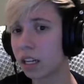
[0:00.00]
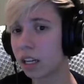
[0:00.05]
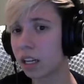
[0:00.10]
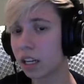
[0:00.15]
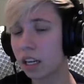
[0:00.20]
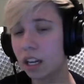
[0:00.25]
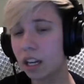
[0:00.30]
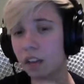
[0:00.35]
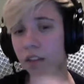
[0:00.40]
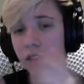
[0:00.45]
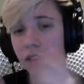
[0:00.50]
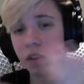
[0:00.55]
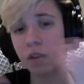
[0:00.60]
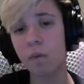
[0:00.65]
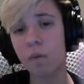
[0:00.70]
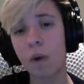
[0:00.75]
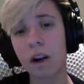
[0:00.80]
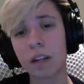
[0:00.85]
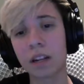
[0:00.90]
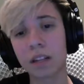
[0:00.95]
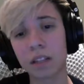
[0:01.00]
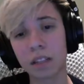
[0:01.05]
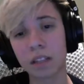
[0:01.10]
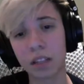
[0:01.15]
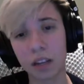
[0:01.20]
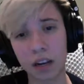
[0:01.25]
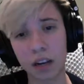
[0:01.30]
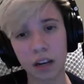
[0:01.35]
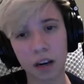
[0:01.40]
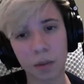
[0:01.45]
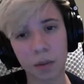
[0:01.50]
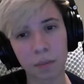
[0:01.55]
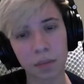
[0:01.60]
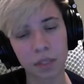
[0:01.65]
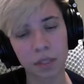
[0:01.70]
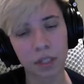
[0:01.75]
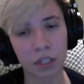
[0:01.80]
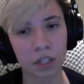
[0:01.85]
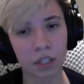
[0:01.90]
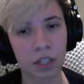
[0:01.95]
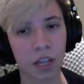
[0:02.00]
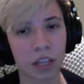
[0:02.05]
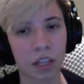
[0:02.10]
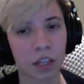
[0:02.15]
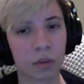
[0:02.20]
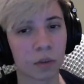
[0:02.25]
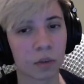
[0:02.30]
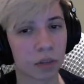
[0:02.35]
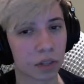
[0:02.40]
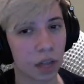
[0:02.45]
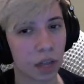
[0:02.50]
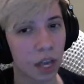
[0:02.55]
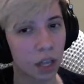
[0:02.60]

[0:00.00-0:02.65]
if you wanted to set it up such that there's